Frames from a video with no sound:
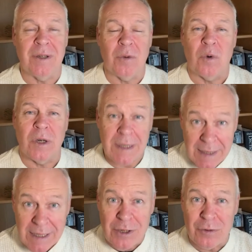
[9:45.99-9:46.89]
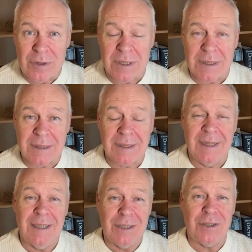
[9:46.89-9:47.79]
the one he uses
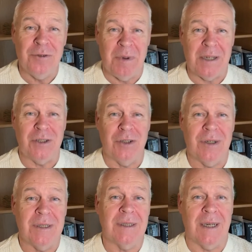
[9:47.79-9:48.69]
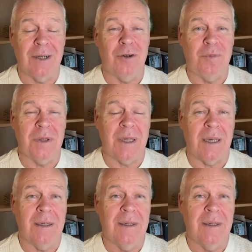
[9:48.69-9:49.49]
to measure psychopathy.